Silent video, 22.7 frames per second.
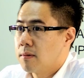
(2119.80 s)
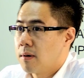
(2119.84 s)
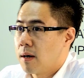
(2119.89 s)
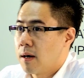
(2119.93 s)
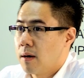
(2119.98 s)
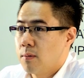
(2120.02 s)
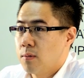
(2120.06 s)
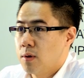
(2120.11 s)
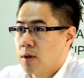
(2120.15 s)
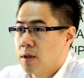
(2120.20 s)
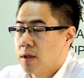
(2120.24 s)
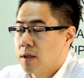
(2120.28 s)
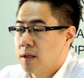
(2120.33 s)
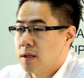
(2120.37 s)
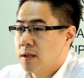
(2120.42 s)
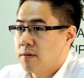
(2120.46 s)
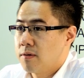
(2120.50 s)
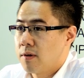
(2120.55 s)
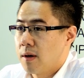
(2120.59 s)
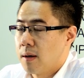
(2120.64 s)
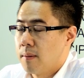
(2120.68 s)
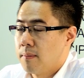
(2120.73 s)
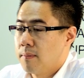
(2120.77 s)
right, which
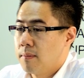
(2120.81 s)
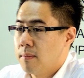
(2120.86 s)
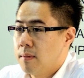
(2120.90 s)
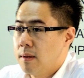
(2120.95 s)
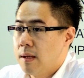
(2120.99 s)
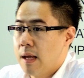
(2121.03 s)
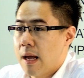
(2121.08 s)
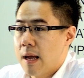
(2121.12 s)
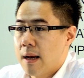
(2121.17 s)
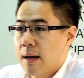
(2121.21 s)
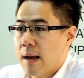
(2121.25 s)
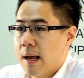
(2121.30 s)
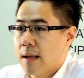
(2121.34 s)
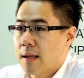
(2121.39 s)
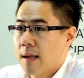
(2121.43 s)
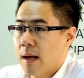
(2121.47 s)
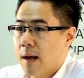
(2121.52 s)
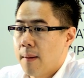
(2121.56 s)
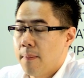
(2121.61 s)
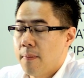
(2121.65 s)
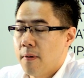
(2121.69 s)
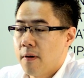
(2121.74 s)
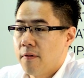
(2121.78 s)
is from DNA
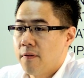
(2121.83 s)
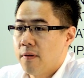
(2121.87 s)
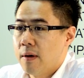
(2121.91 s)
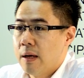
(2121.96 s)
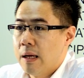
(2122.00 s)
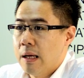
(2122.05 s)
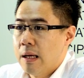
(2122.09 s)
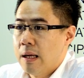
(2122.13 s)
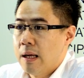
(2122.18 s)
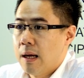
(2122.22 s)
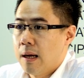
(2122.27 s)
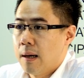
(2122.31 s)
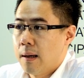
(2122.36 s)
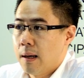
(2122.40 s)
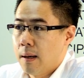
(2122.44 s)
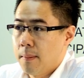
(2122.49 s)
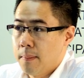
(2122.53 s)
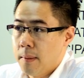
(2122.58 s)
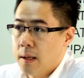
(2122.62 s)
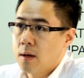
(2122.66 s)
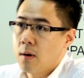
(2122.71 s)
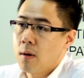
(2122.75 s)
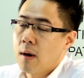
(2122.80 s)
type of
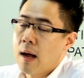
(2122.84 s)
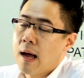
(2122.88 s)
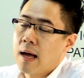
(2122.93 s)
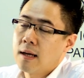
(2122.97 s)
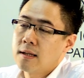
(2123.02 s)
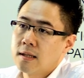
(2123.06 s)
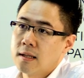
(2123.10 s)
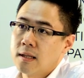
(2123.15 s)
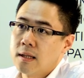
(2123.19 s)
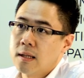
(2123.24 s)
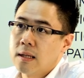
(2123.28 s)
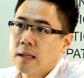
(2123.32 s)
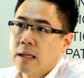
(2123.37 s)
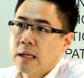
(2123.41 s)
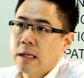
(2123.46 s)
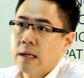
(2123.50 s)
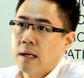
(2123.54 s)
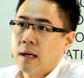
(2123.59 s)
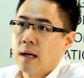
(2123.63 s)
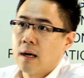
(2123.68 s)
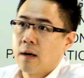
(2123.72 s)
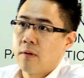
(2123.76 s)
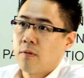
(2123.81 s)
amino acid
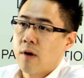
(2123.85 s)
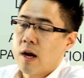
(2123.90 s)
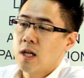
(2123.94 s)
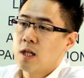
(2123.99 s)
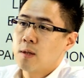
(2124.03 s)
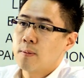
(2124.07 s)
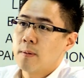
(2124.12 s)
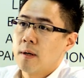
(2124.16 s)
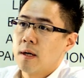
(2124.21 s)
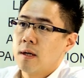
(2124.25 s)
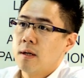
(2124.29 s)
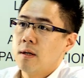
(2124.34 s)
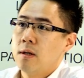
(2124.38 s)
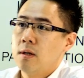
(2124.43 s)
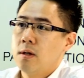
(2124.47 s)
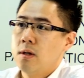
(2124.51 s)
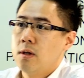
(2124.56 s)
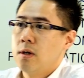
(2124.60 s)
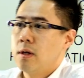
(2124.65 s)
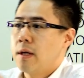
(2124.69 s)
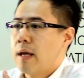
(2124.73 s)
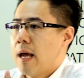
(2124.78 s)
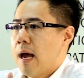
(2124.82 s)
arrangement,
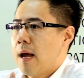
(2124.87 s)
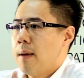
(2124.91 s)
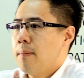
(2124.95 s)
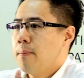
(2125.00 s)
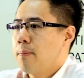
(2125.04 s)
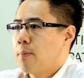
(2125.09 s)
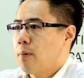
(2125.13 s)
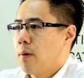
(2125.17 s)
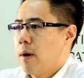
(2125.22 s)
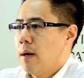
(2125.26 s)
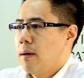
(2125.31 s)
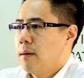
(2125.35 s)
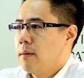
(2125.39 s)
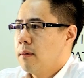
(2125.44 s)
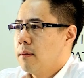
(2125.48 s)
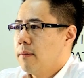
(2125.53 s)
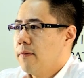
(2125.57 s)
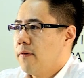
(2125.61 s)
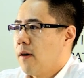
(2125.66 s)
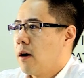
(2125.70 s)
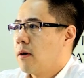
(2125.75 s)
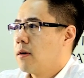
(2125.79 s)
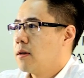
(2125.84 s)
you can
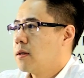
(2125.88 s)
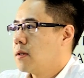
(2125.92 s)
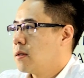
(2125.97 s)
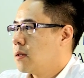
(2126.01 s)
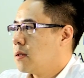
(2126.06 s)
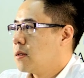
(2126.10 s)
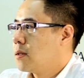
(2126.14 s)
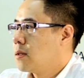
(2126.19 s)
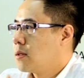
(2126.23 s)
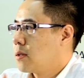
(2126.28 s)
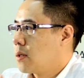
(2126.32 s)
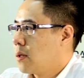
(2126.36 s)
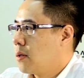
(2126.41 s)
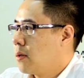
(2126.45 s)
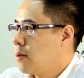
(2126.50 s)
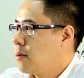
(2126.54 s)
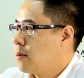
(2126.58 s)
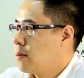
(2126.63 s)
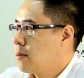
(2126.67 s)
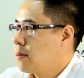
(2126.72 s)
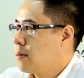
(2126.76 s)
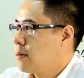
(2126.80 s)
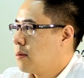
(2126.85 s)
print viruses.
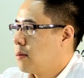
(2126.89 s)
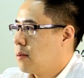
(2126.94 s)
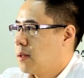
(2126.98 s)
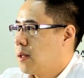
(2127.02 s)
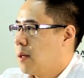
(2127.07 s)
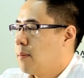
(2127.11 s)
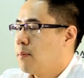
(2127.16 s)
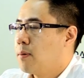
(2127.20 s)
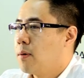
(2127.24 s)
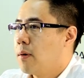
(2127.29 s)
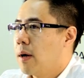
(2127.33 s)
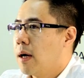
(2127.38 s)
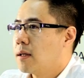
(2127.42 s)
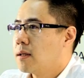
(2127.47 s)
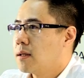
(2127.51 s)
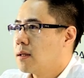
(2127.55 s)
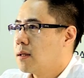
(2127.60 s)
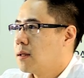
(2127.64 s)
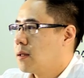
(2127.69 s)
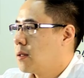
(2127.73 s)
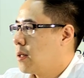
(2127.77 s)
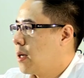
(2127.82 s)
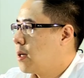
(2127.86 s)
So the simple
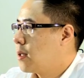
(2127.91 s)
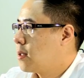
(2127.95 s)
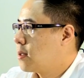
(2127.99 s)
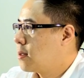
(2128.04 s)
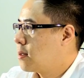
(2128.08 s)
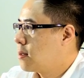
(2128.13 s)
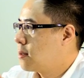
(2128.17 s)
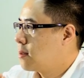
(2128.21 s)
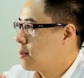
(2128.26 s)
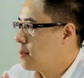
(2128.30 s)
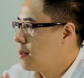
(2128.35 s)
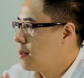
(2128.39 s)
answer is yes.